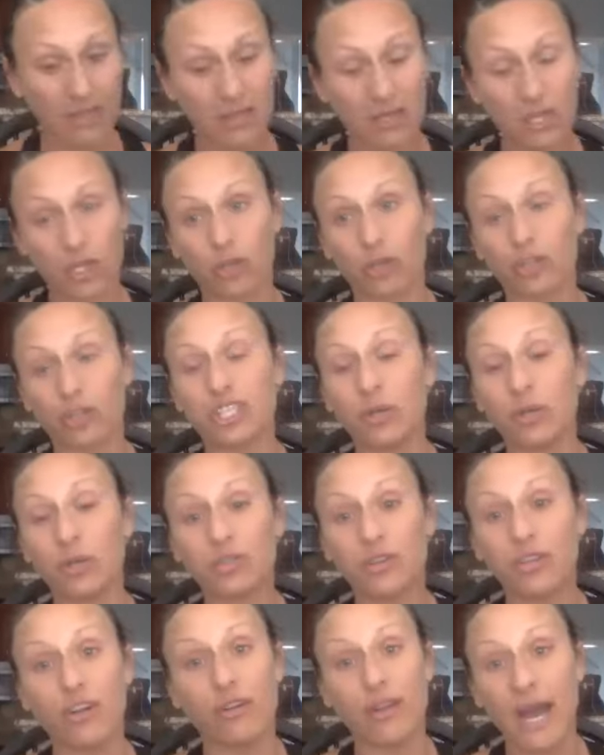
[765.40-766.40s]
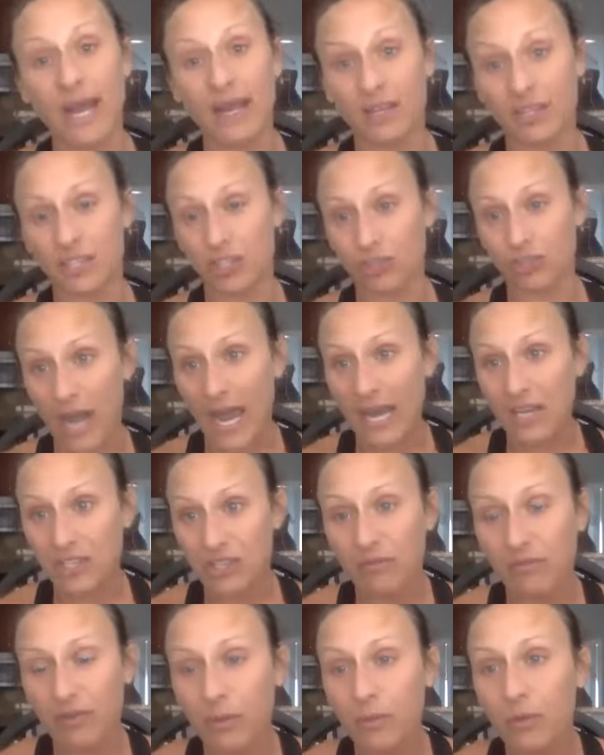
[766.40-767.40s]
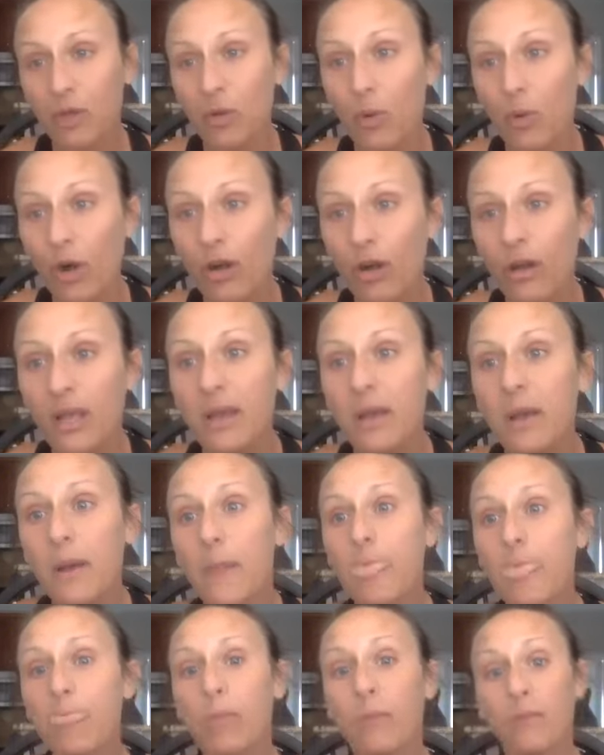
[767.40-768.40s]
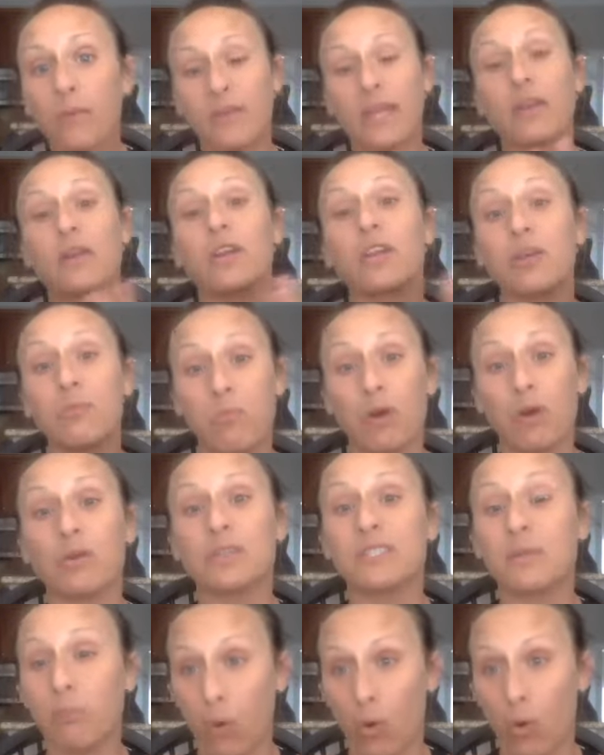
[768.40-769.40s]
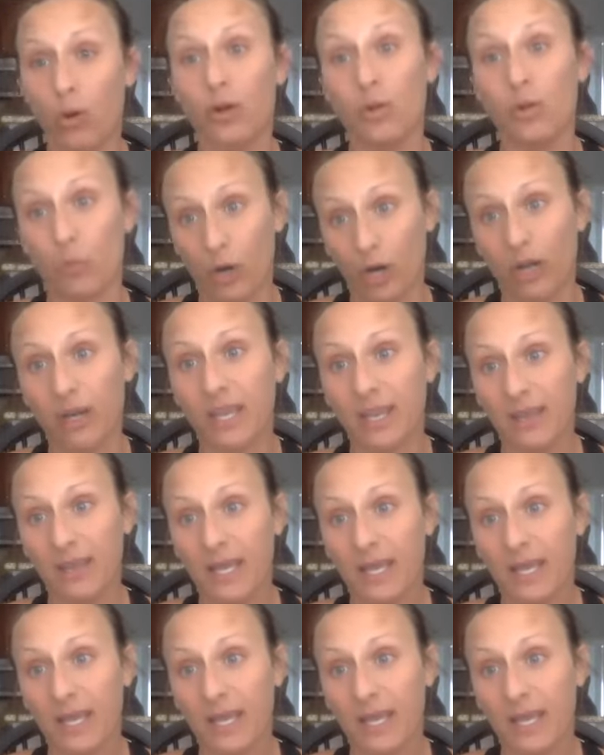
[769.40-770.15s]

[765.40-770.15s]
"Your children are not a distraction from your work. They are your most important work."